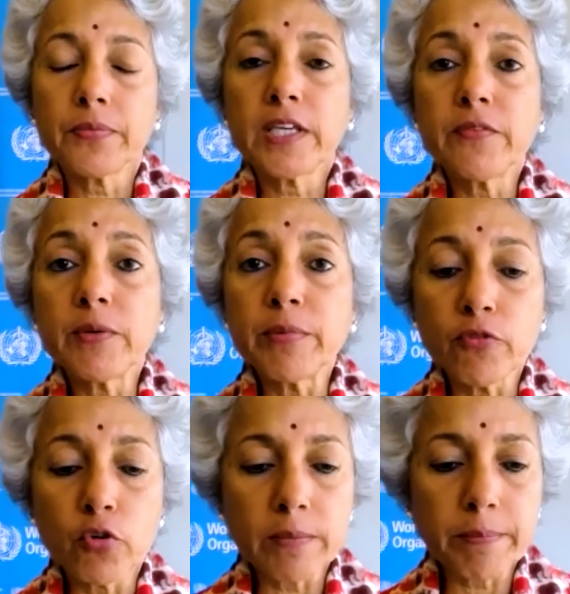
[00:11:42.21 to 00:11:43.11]
even
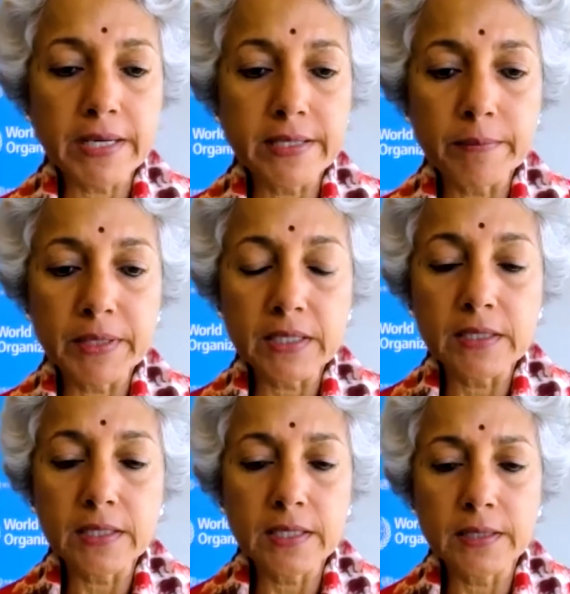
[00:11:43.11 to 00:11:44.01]
before a pandemic
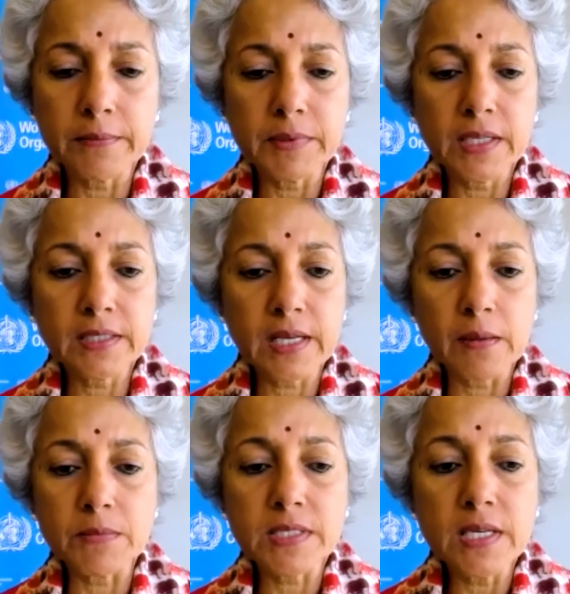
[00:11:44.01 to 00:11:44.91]

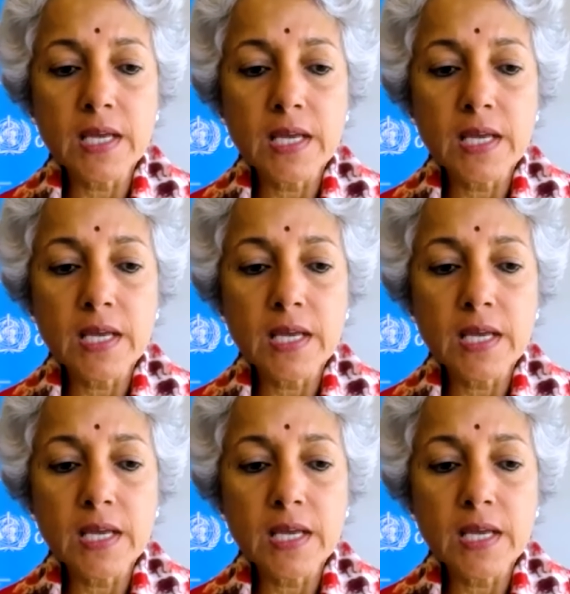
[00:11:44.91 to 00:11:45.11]
comes.